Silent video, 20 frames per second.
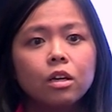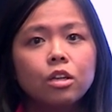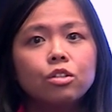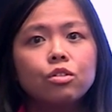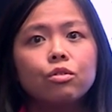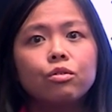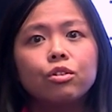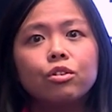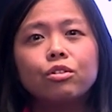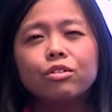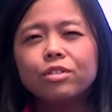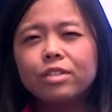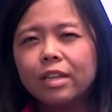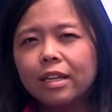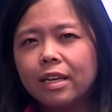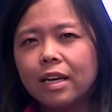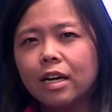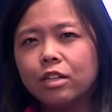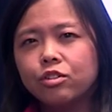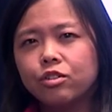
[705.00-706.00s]
So
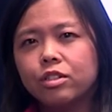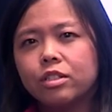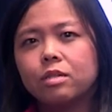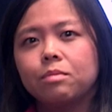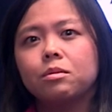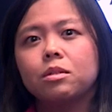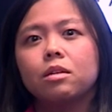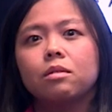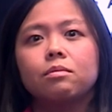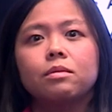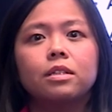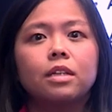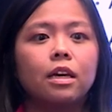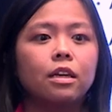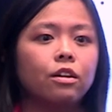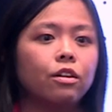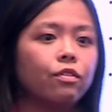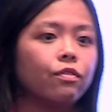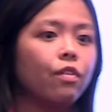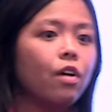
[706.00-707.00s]
neuropsychiatric symptoms
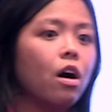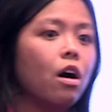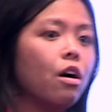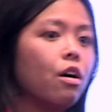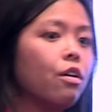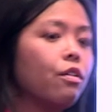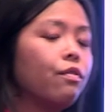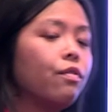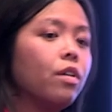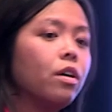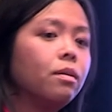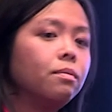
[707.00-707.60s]
can involve